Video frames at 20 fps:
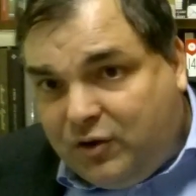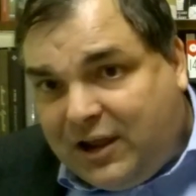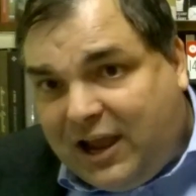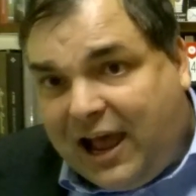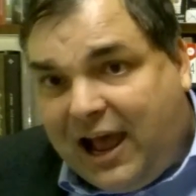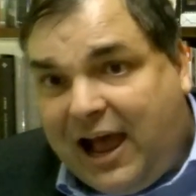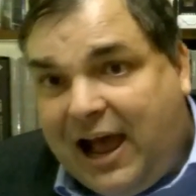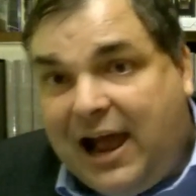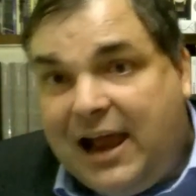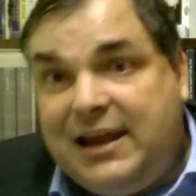
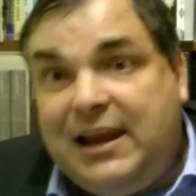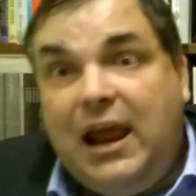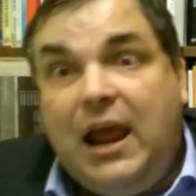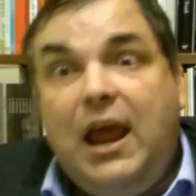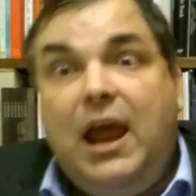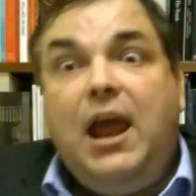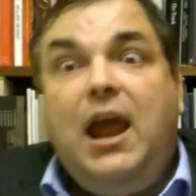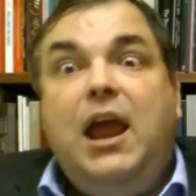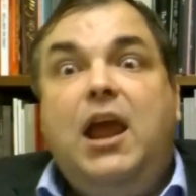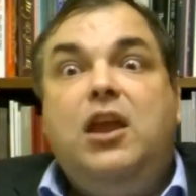card.
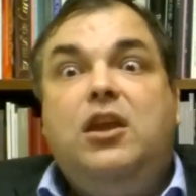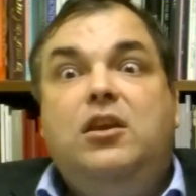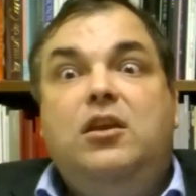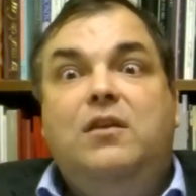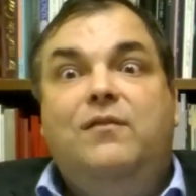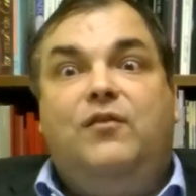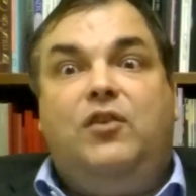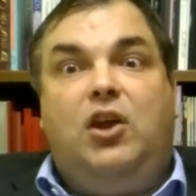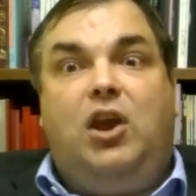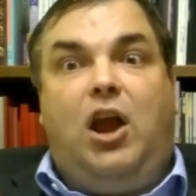
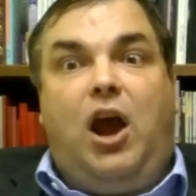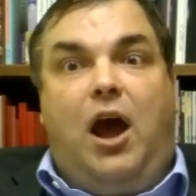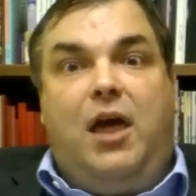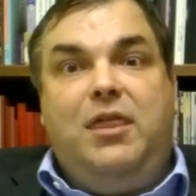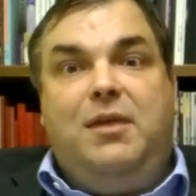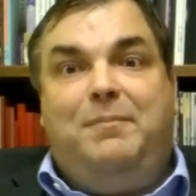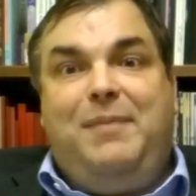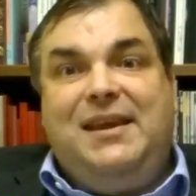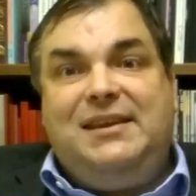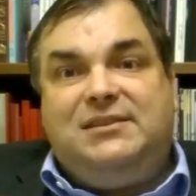You've got
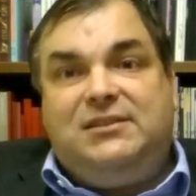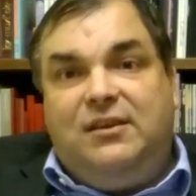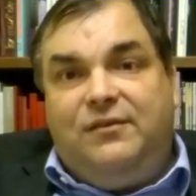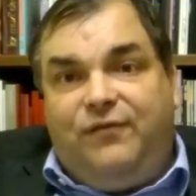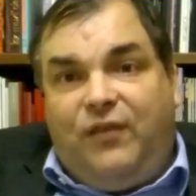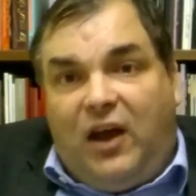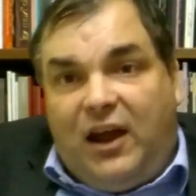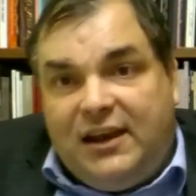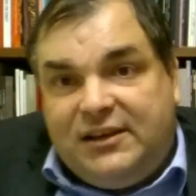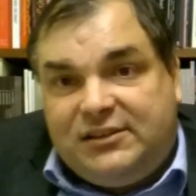the best
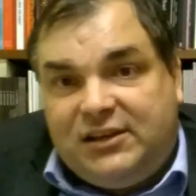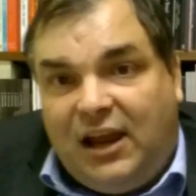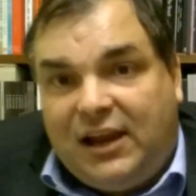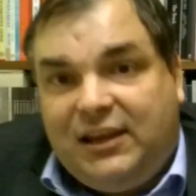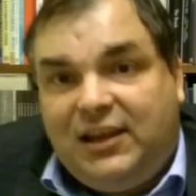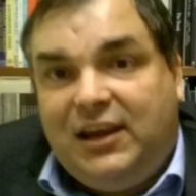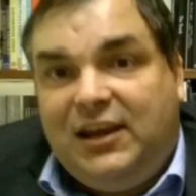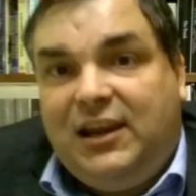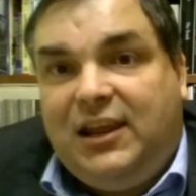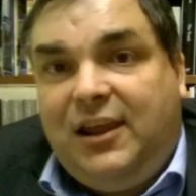advice I
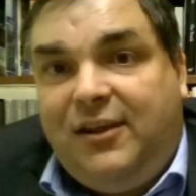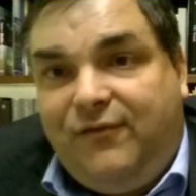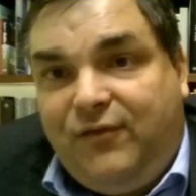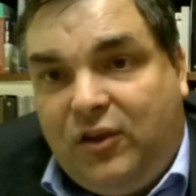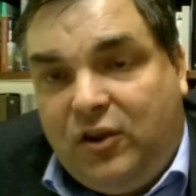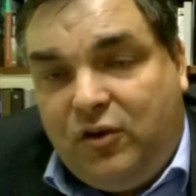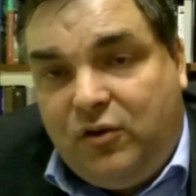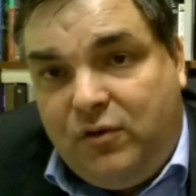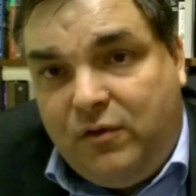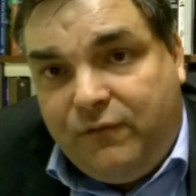can give
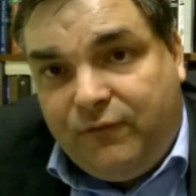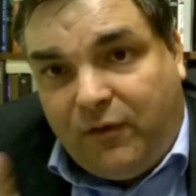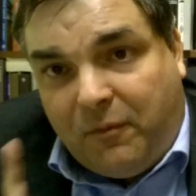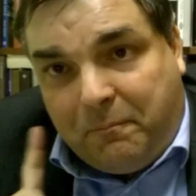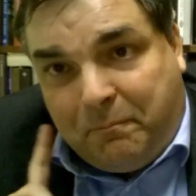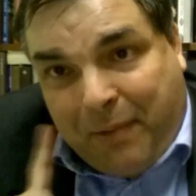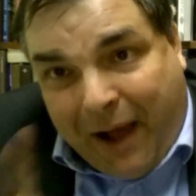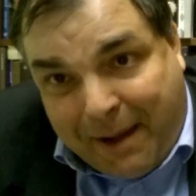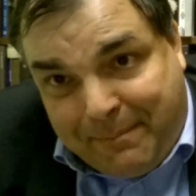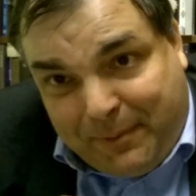you
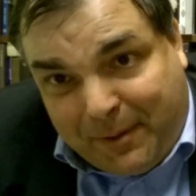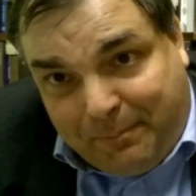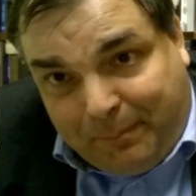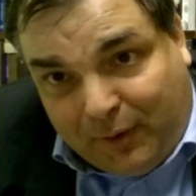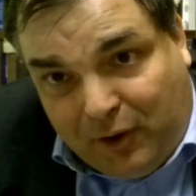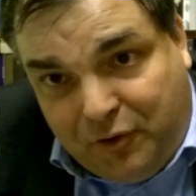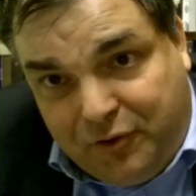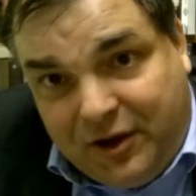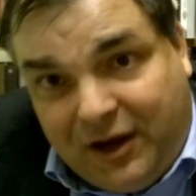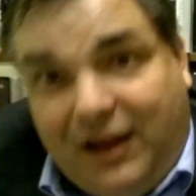from Papa
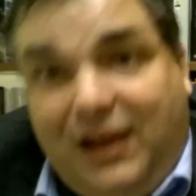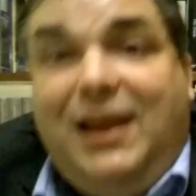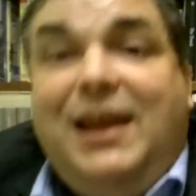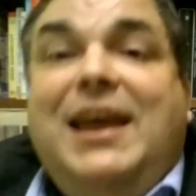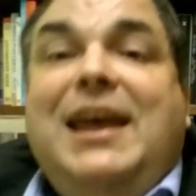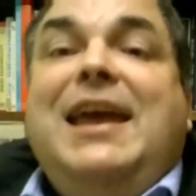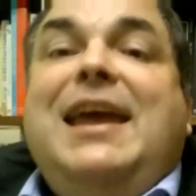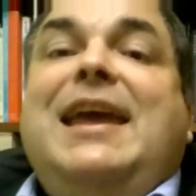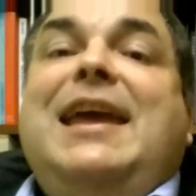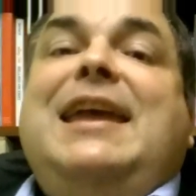Pluta
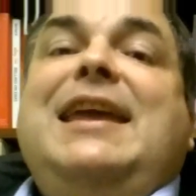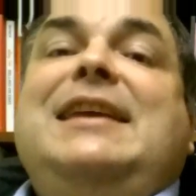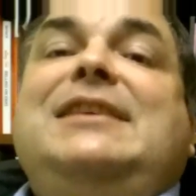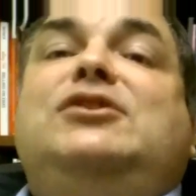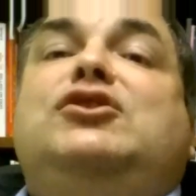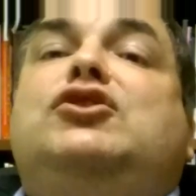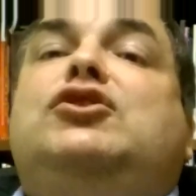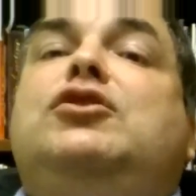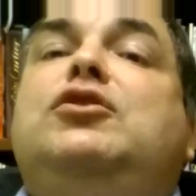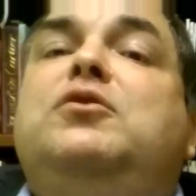
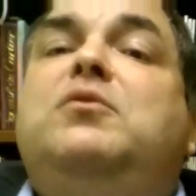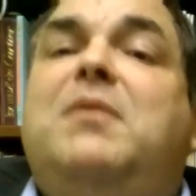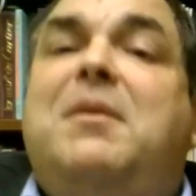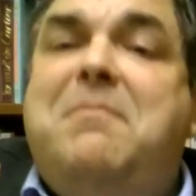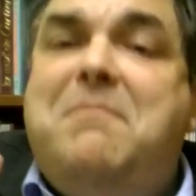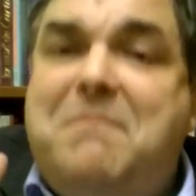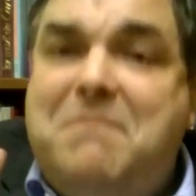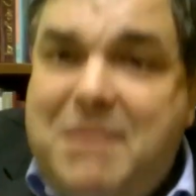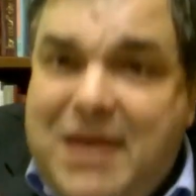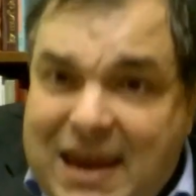is to
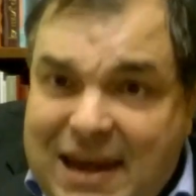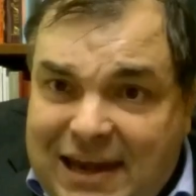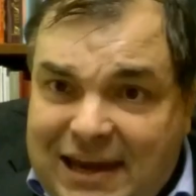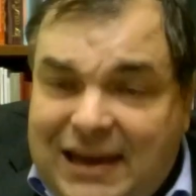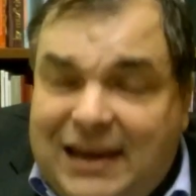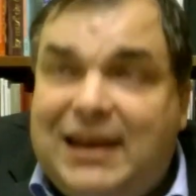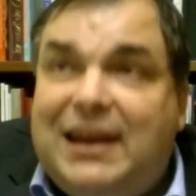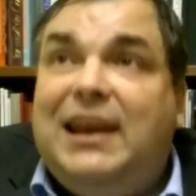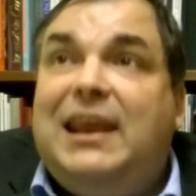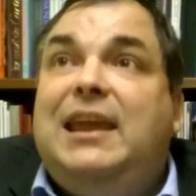
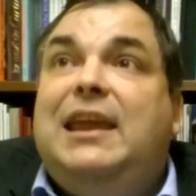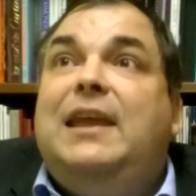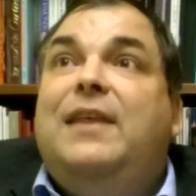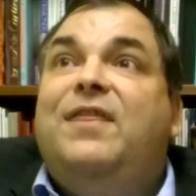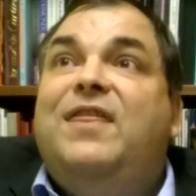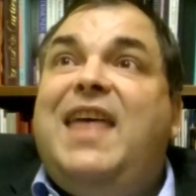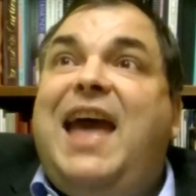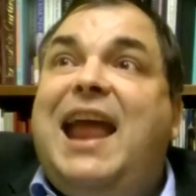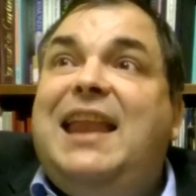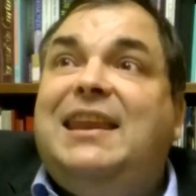immediately,
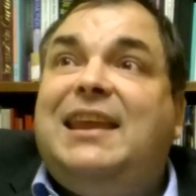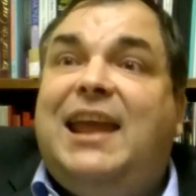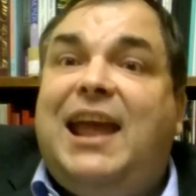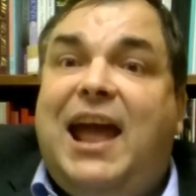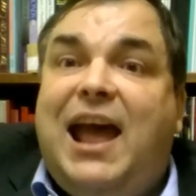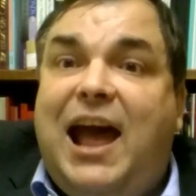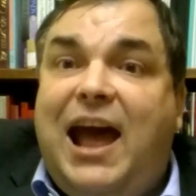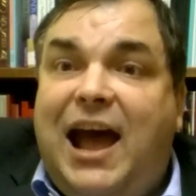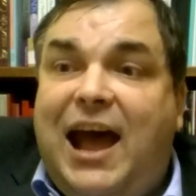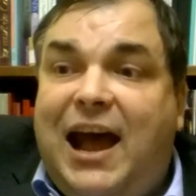that
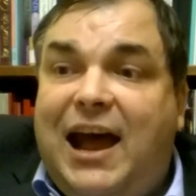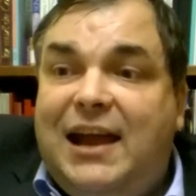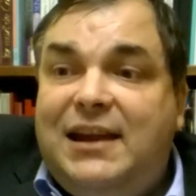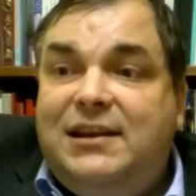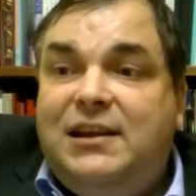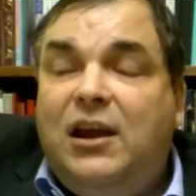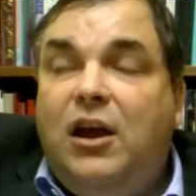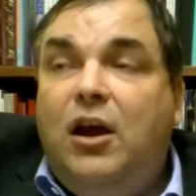card,